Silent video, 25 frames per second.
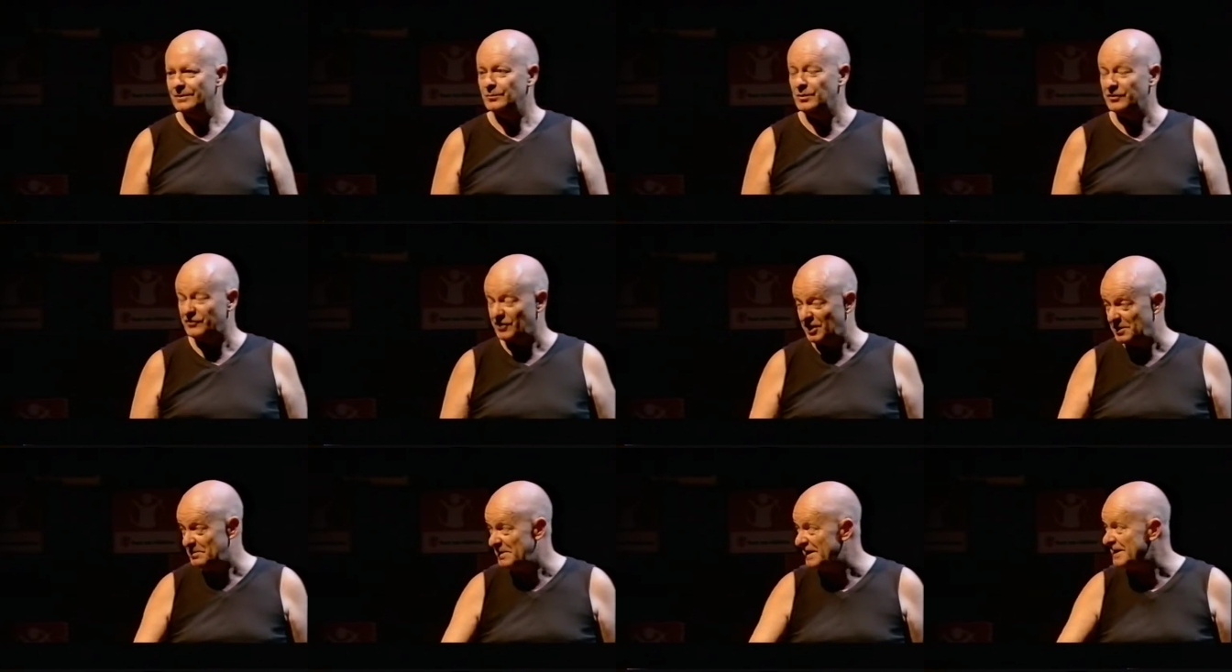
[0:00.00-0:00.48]

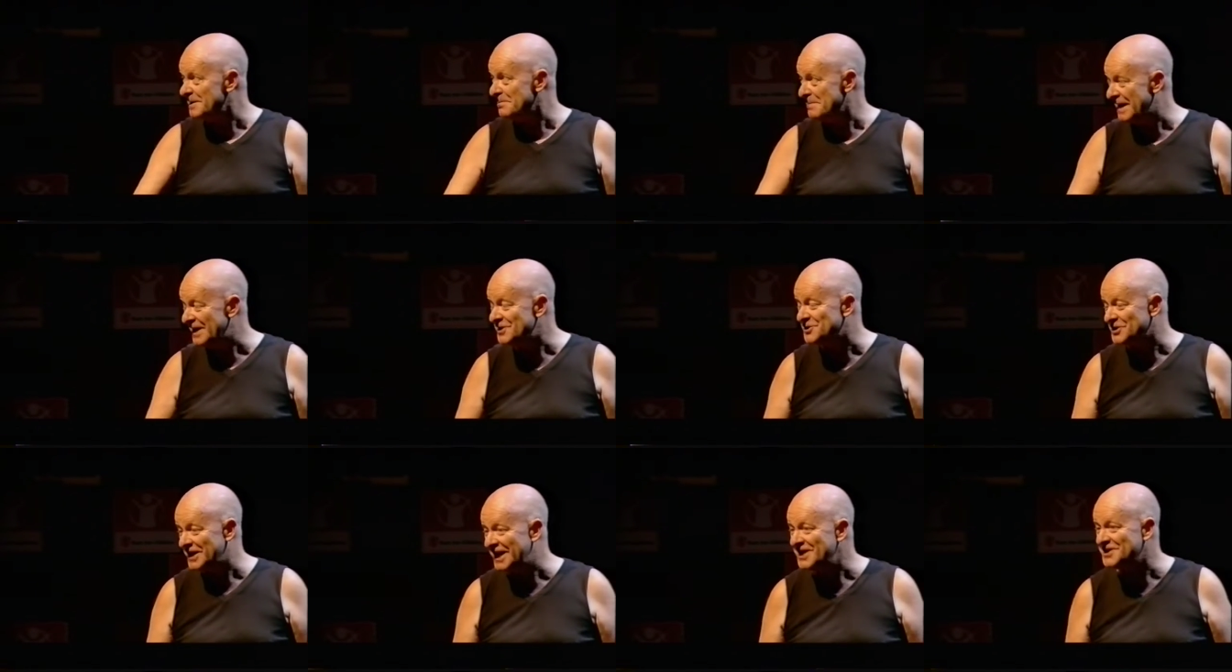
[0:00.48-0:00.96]
We've got a better
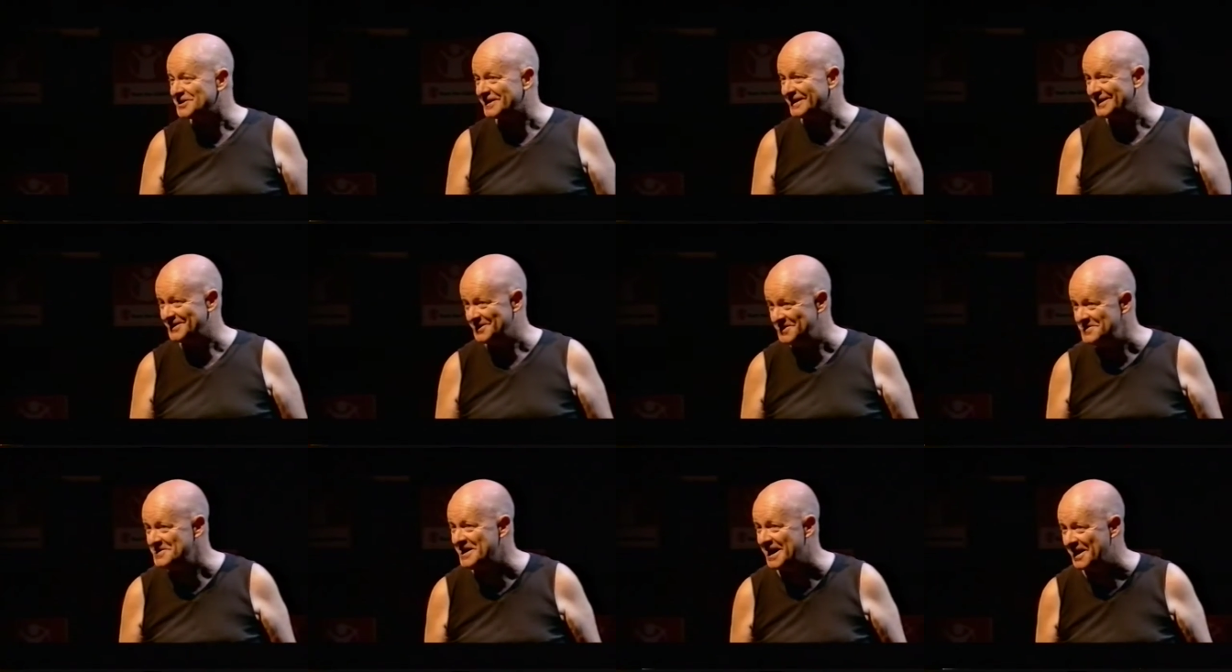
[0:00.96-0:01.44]
imagination
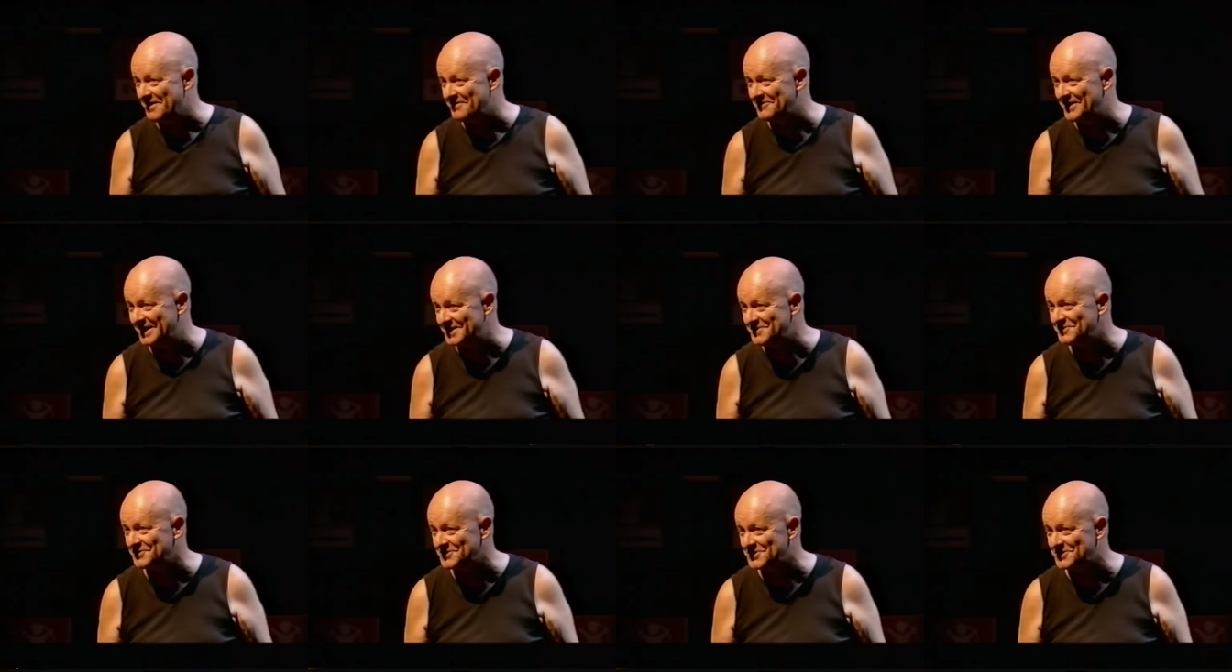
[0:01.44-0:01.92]
than you have,
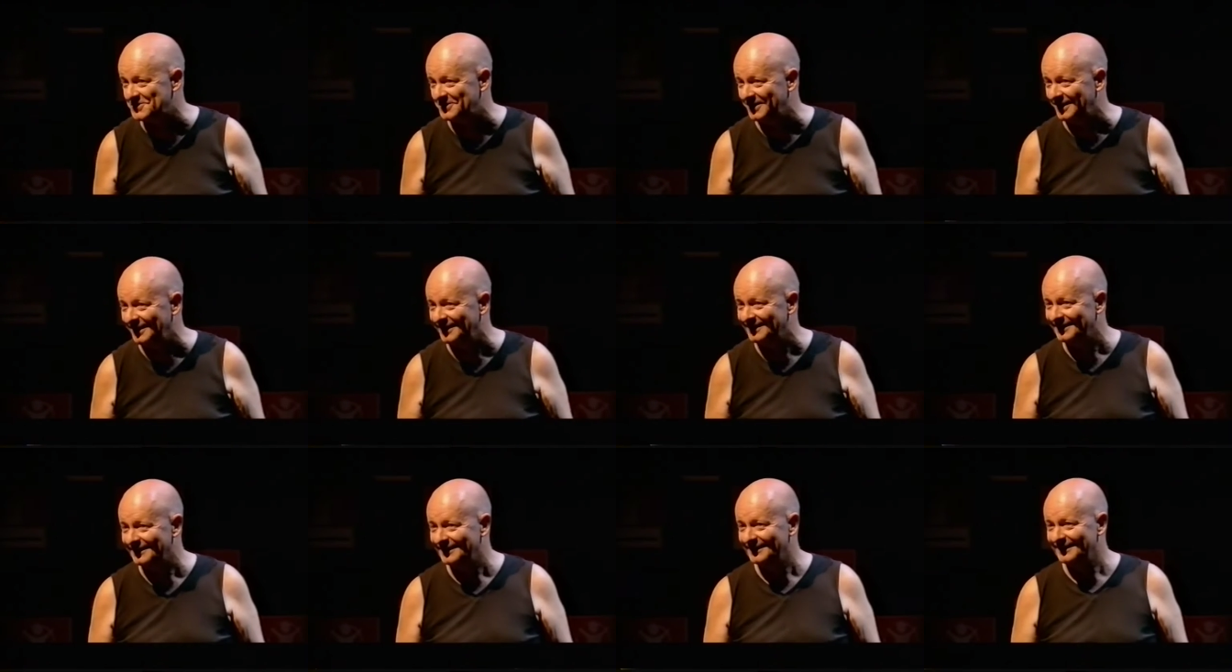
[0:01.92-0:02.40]
that's for
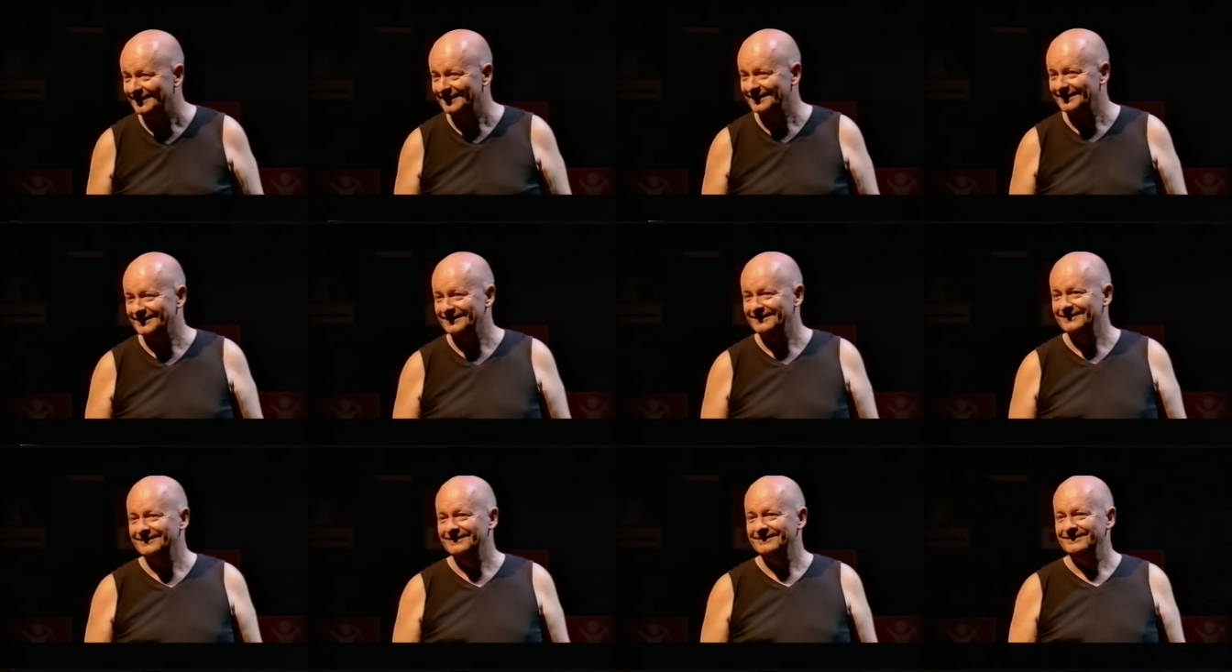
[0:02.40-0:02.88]
sure.
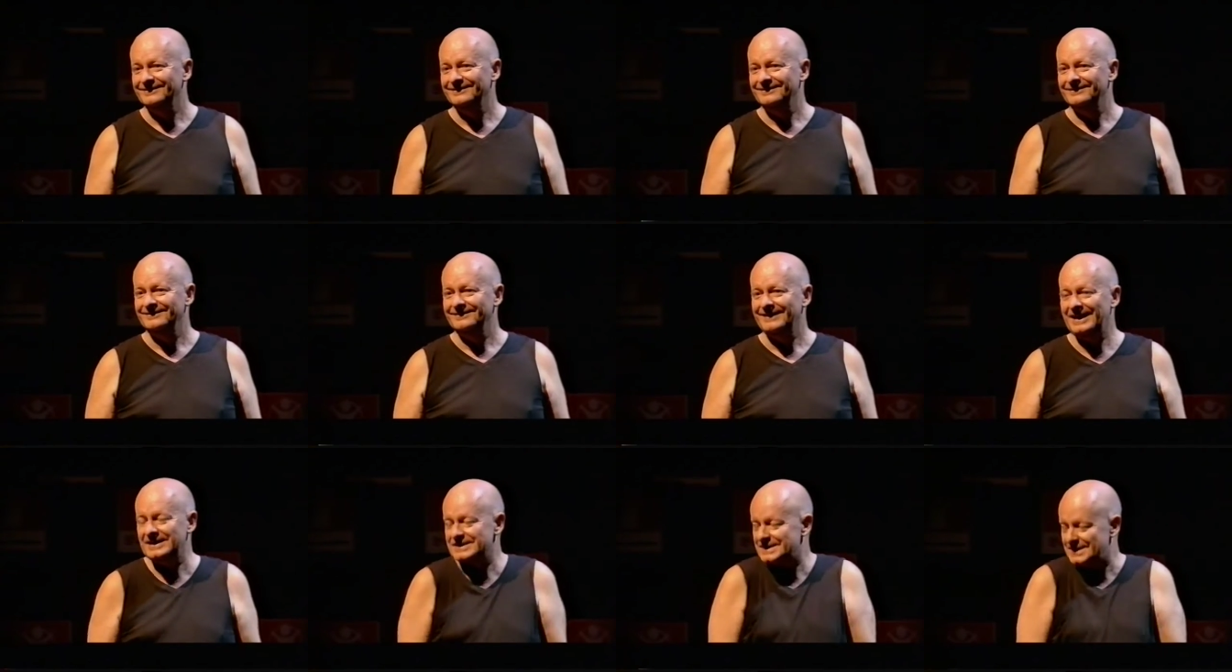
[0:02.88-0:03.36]

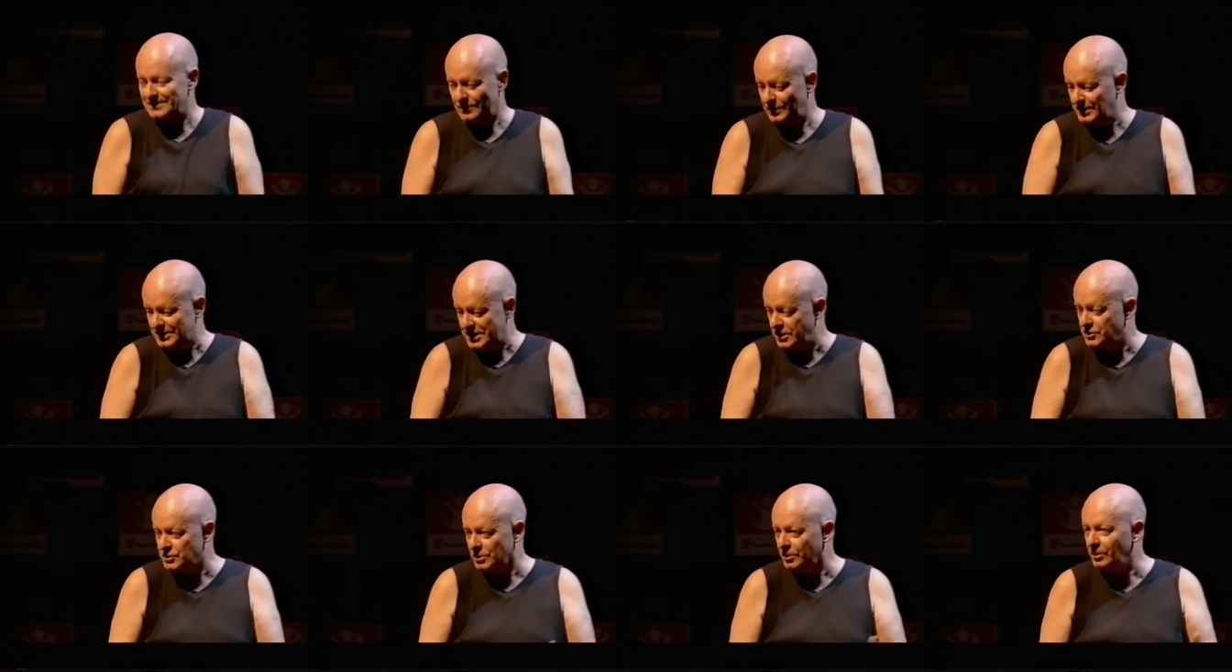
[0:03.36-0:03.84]
And so
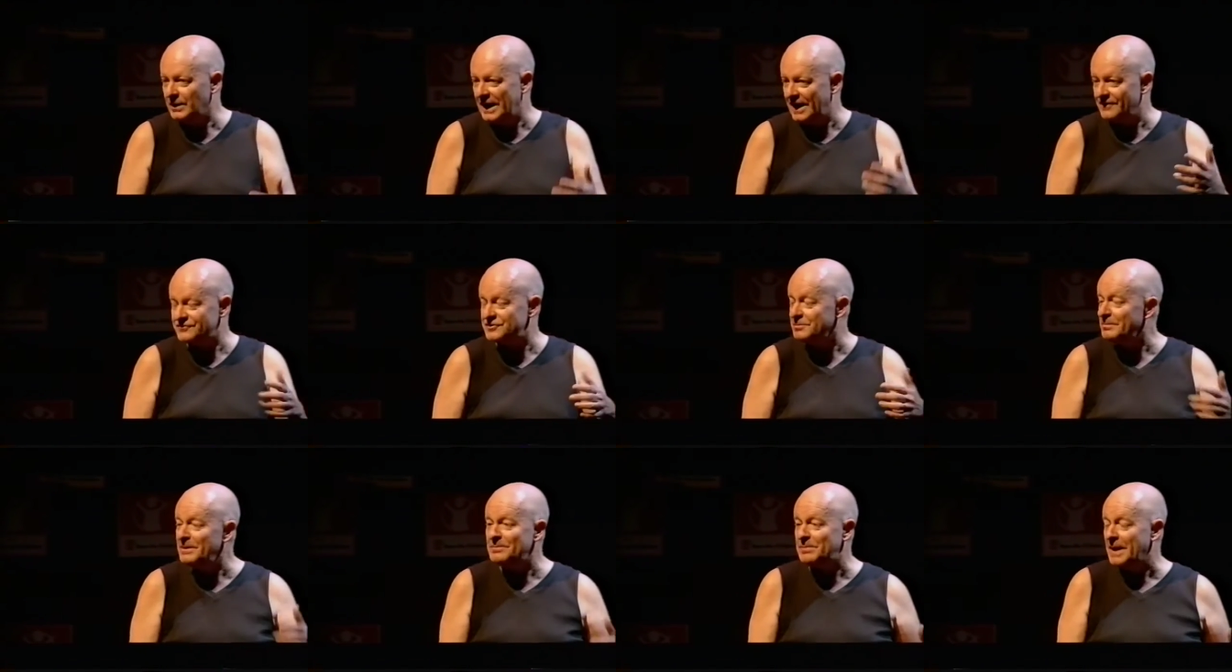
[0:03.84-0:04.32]
we don't all
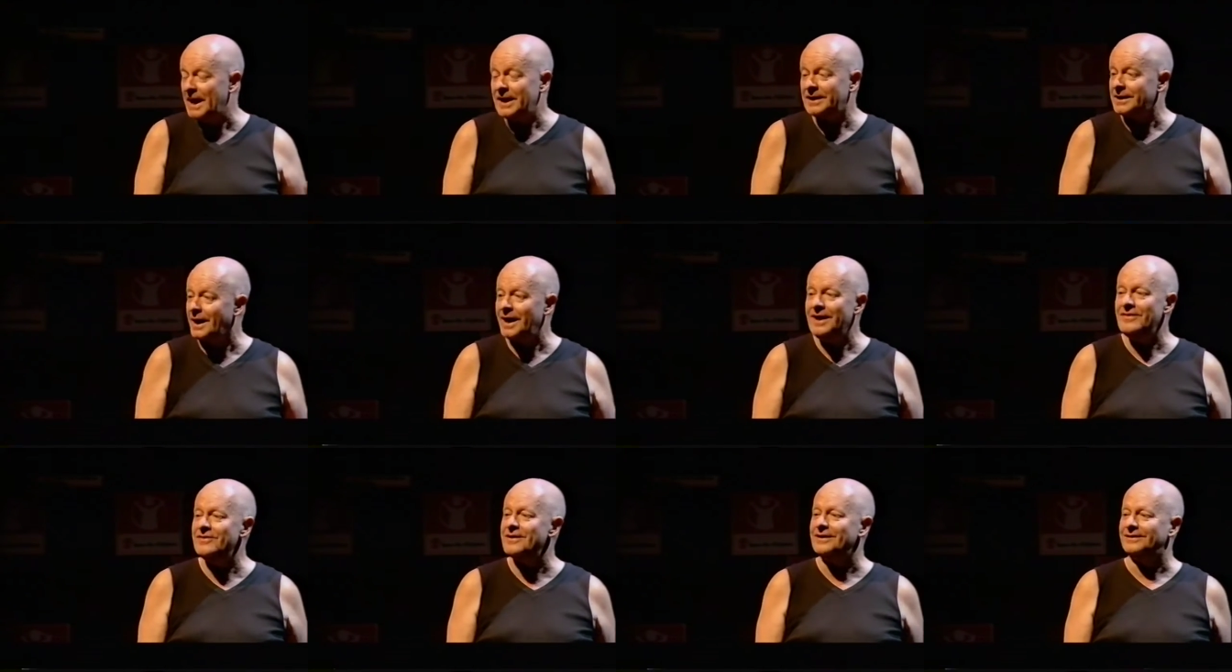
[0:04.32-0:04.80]
have to be
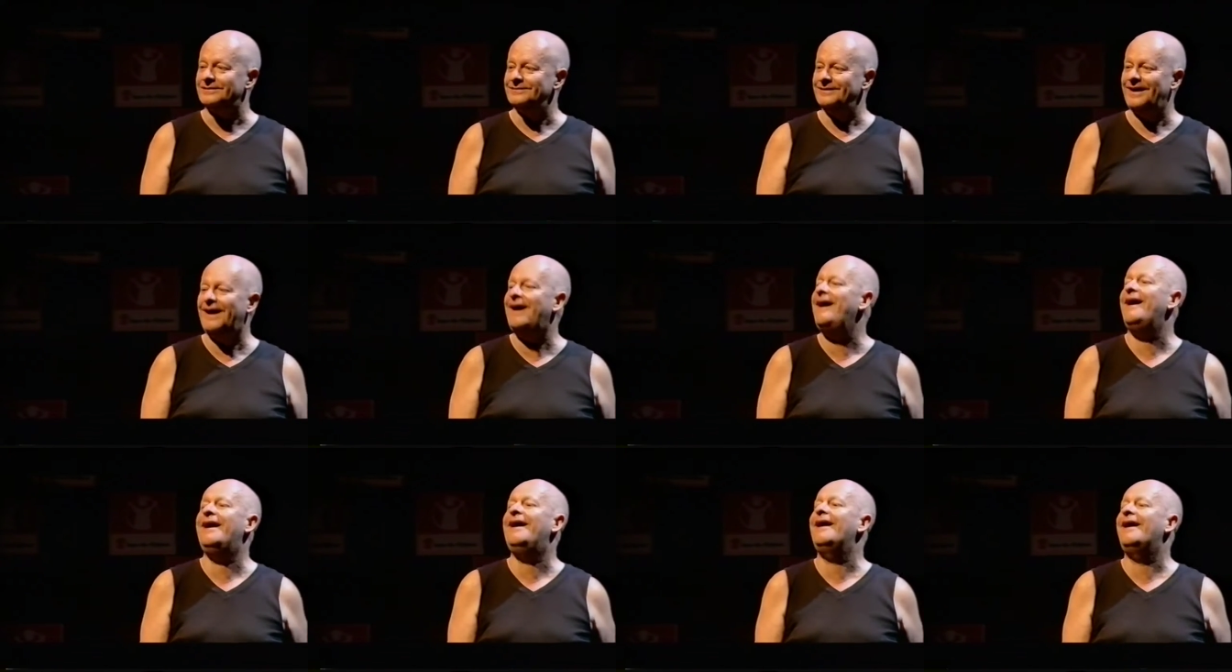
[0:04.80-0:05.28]
black either.
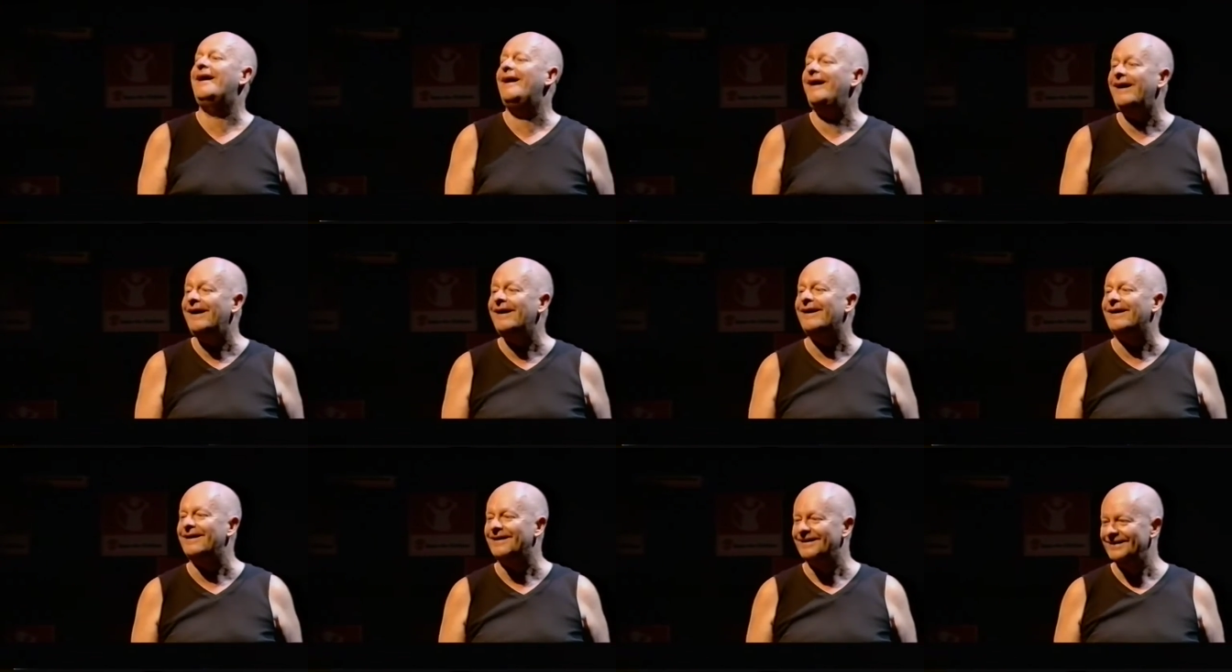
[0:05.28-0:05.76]
Ha, ha,
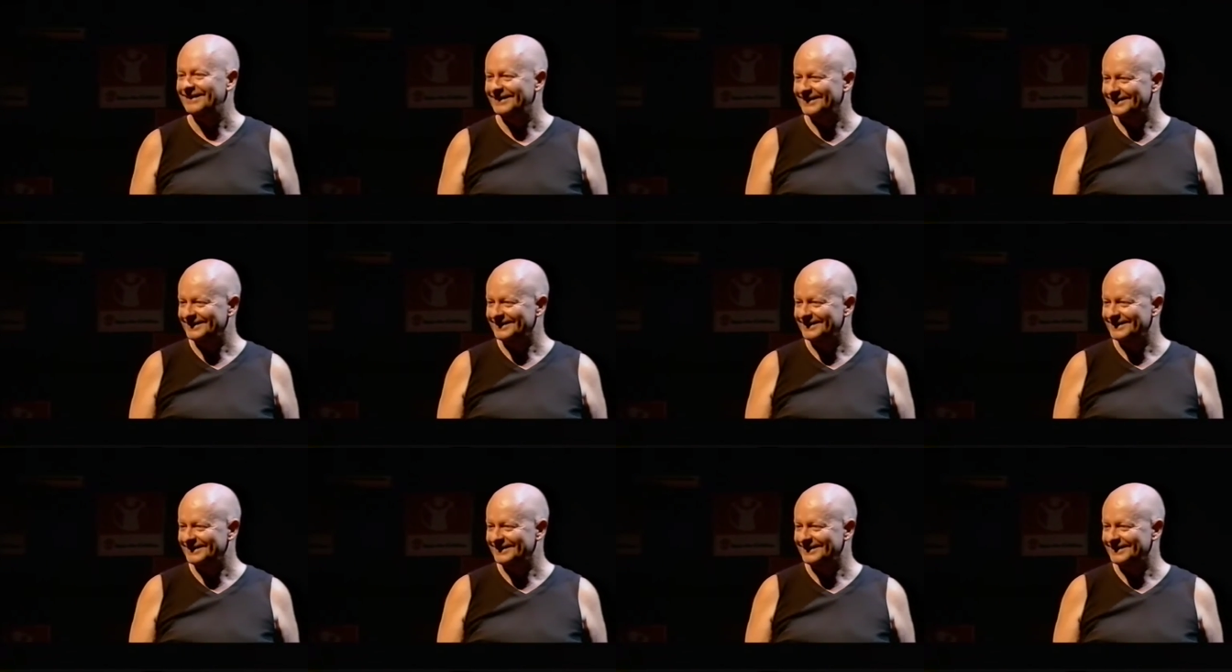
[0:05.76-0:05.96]
ha, ha.